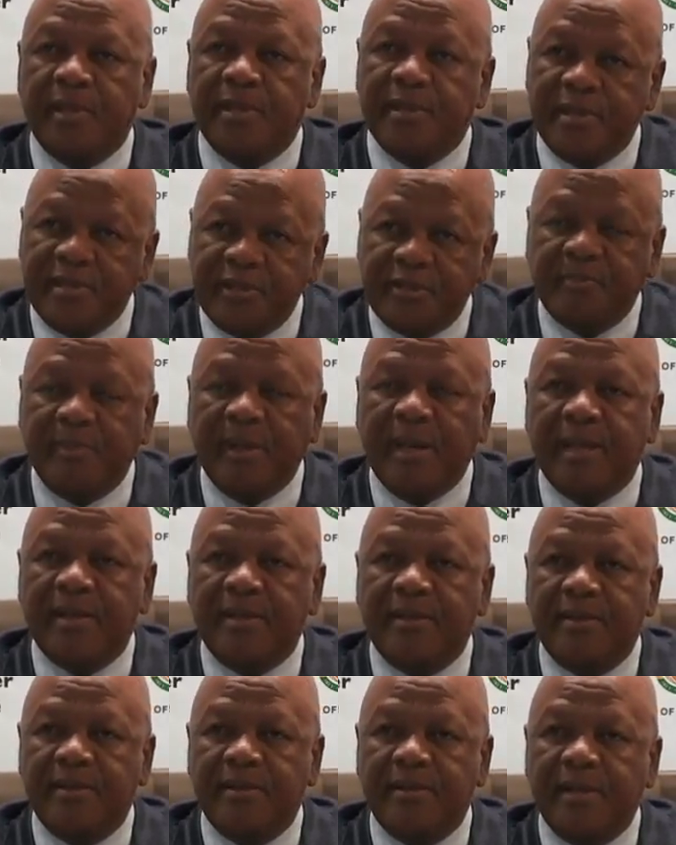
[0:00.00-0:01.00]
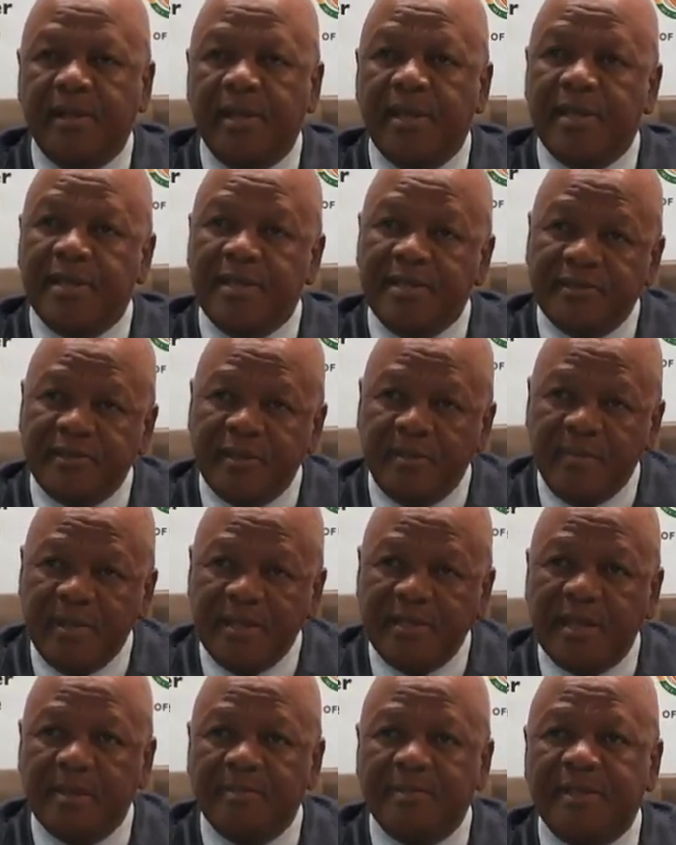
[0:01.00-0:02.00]
This plan is the
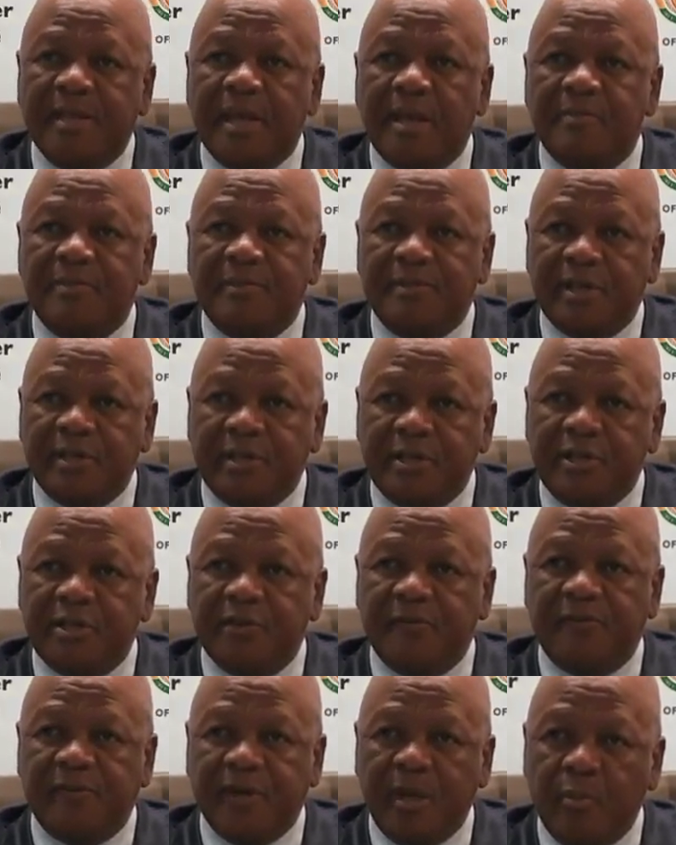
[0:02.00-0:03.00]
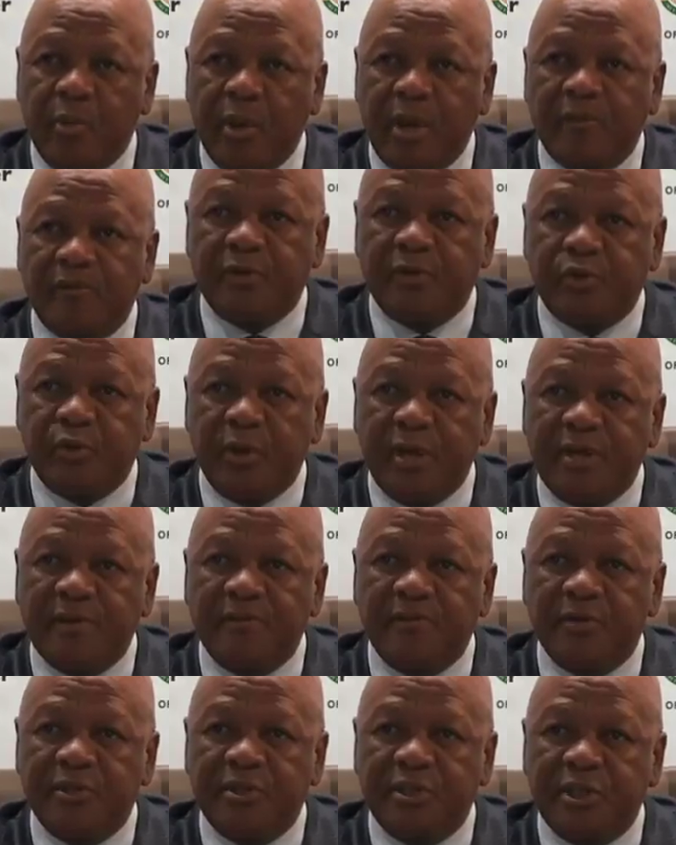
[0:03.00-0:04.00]
medium-term strategic framework
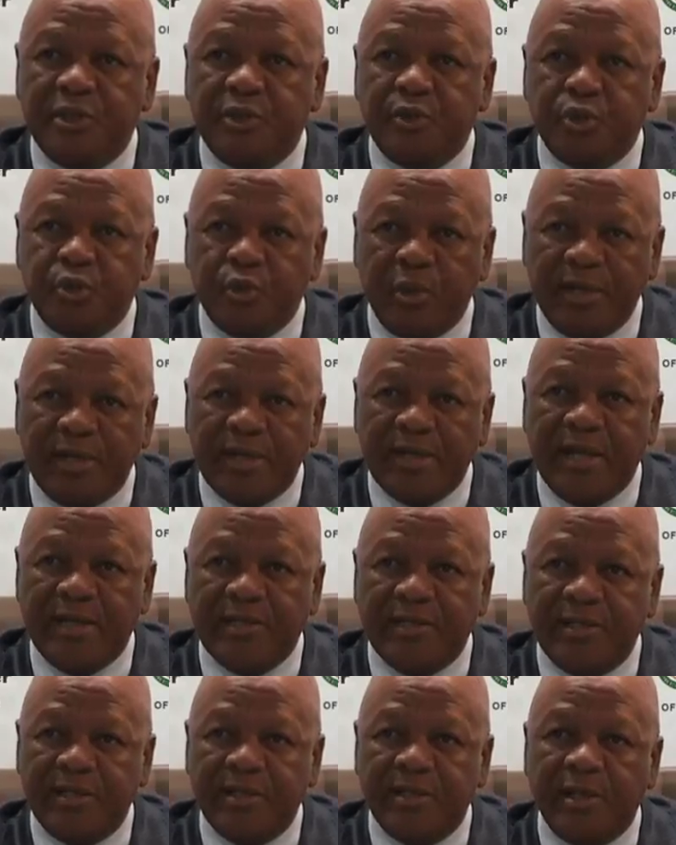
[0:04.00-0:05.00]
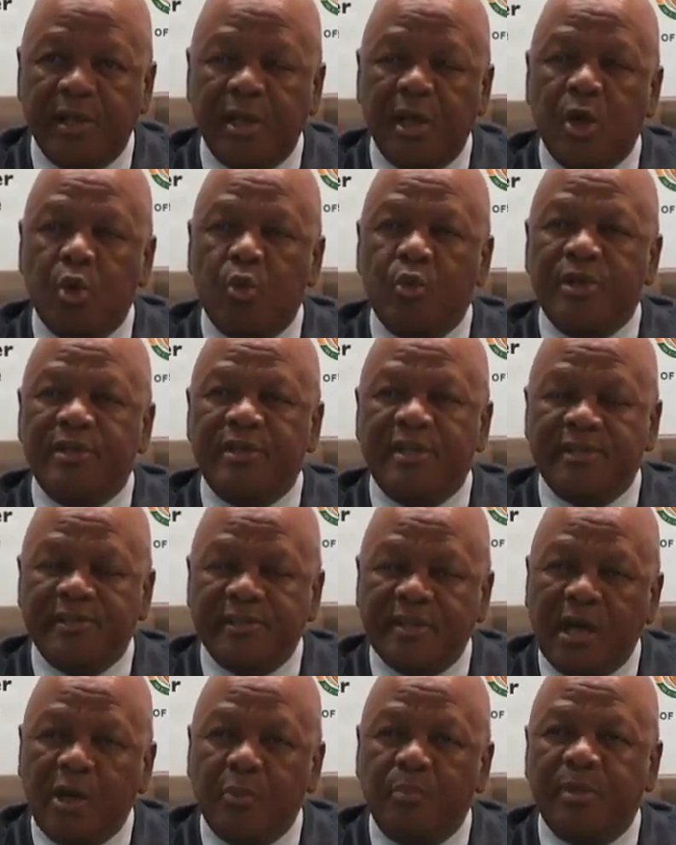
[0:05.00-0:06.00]
2014 to 2019, which has
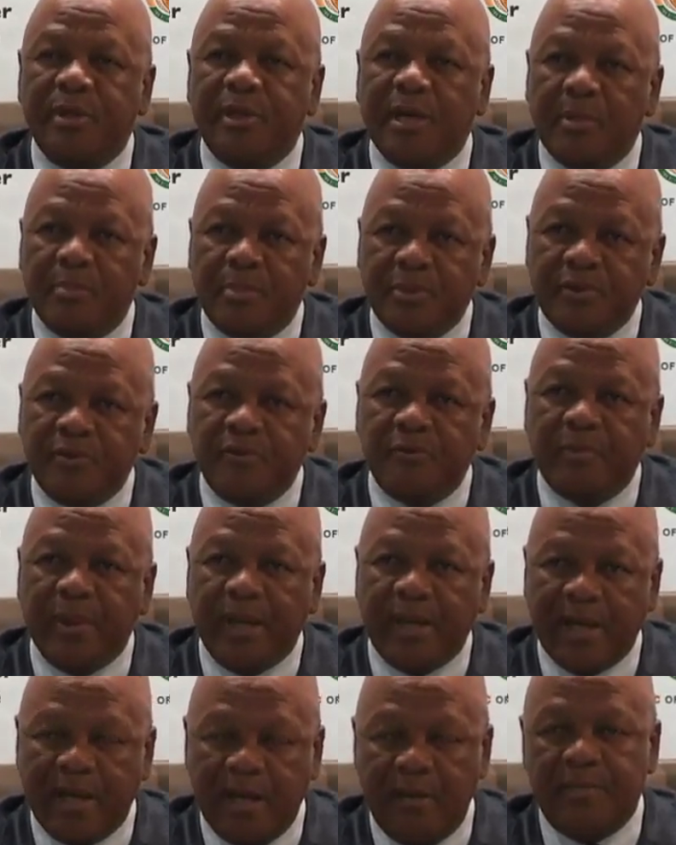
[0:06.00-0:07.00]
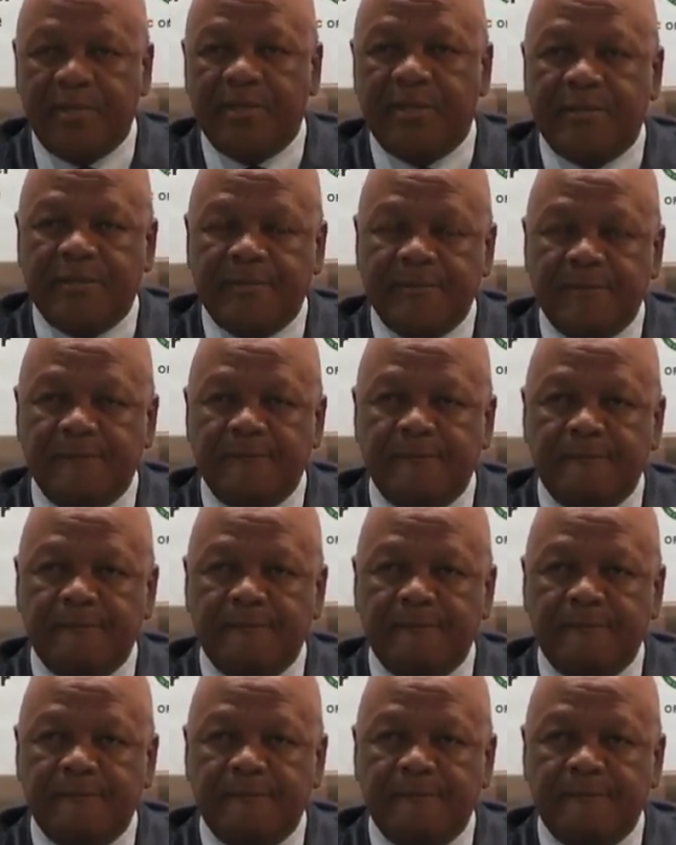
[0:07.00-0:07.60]
now been approved by Cabinet.